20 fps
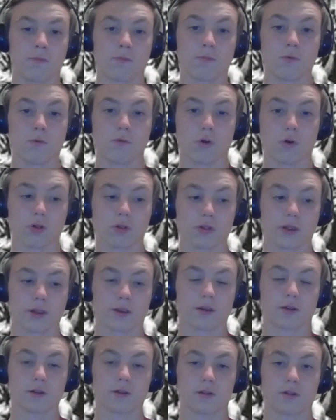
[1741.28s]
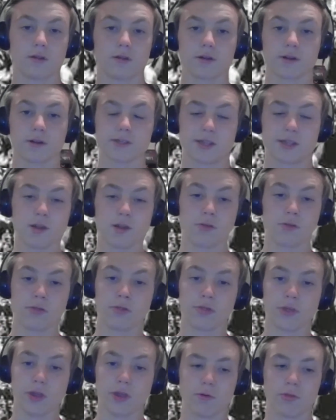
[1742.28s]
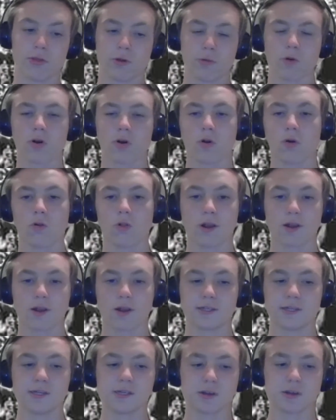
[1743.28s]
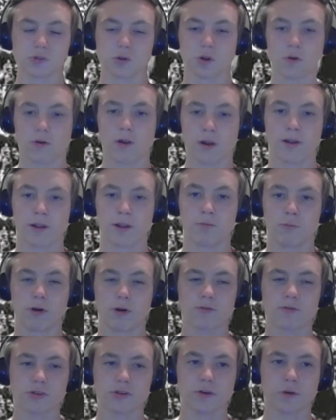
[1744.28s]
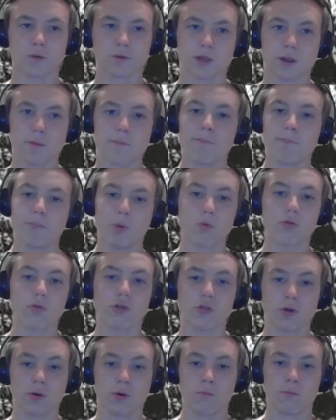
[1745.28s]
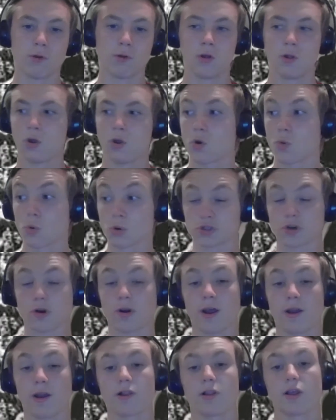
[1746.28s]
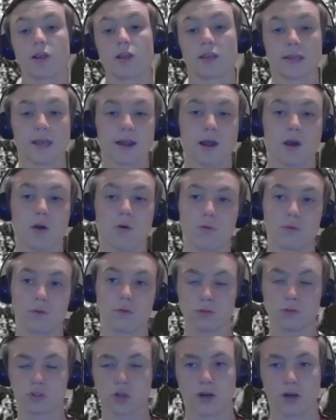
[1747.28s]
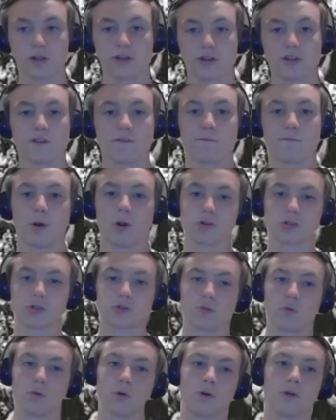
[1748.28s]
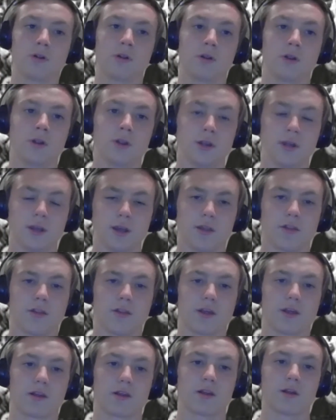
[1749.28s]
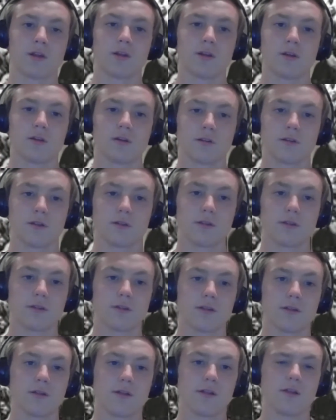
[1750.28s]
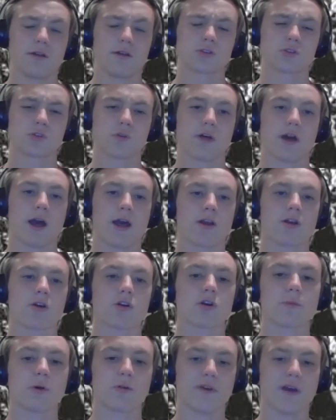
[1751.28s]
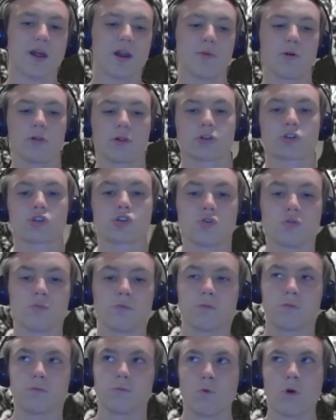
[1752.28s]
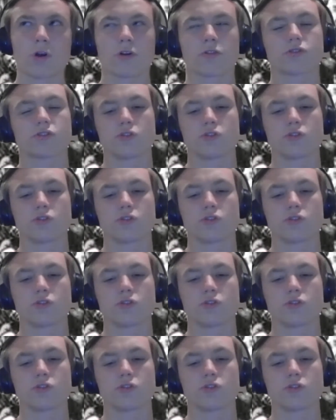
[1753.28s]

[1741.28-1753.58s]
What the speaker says: were like, because there weren't a whole lot of details going around, and what I was hearing was that both of them were trying to like trying to leave Barstool, and like, so that I heard about that about like 2 months ago.